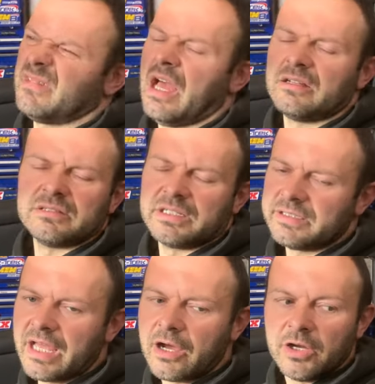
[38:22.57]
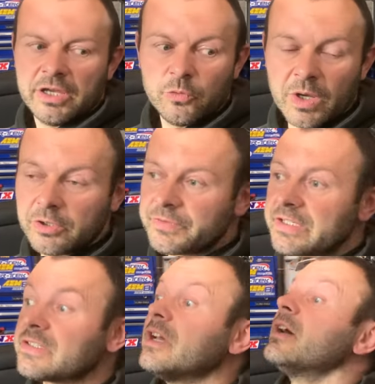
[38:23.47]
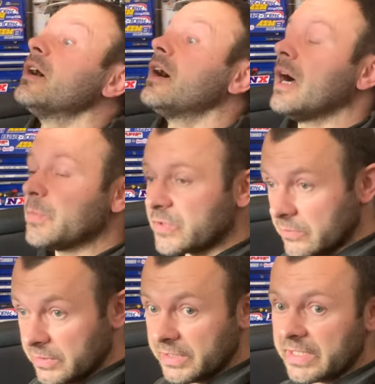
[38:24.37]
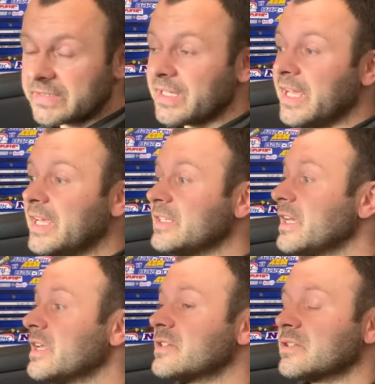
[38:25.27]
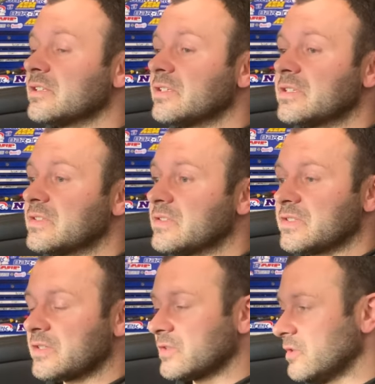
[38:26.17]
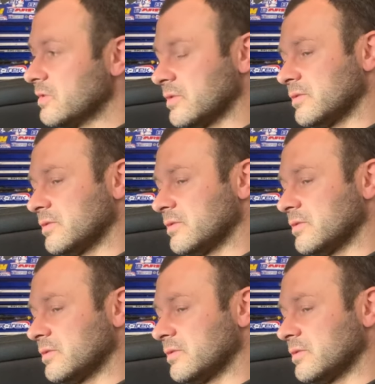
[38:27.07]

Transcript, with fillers: No. No. One of these, absolutely yeah. yes. Any engine in this is just good.